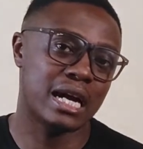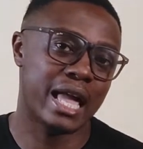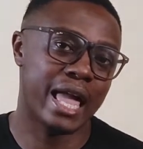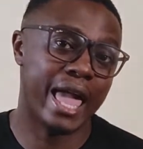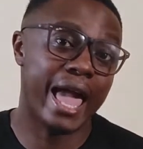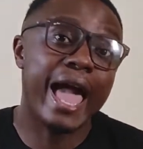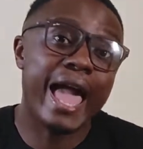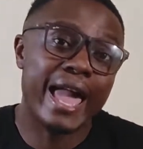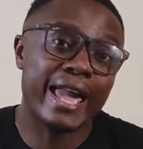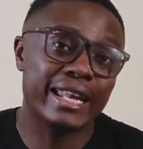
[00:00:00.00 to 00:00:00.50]

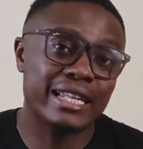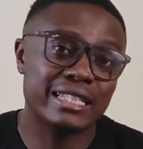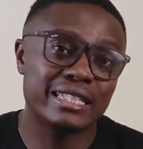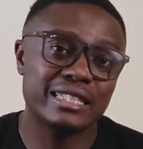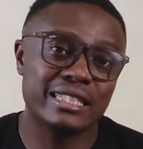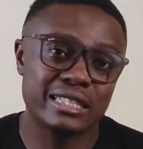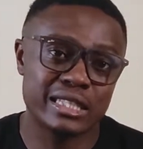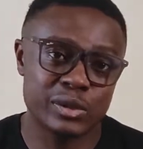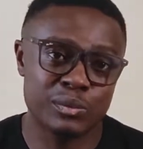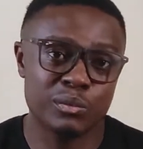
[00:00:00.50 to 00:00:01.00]
and the
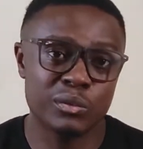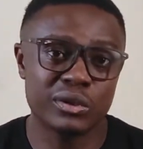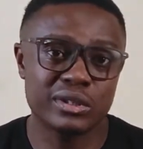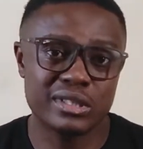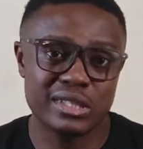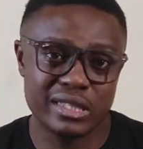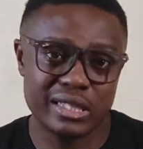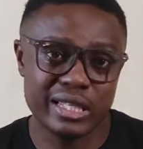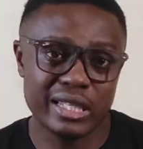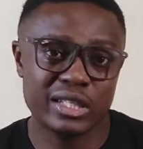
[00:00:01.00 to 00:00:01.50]
smoke
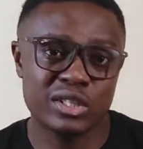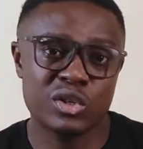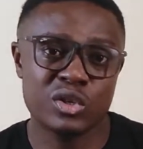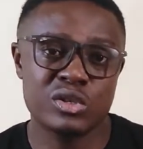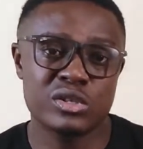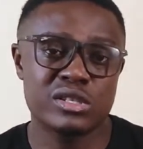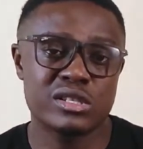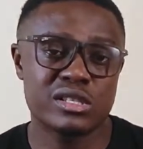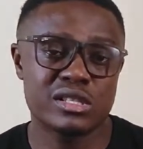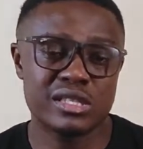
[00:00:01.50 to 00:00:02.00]
detection
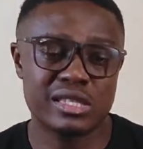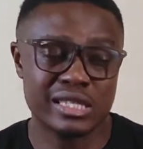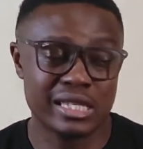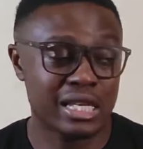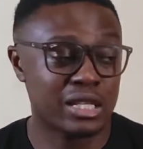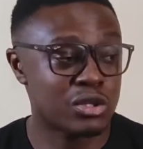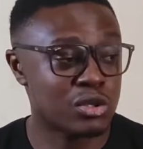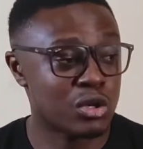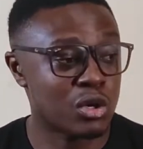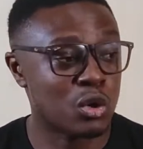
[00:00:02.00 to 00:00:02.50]

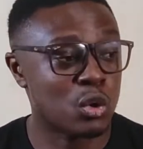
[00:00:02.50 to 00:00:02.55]
sensor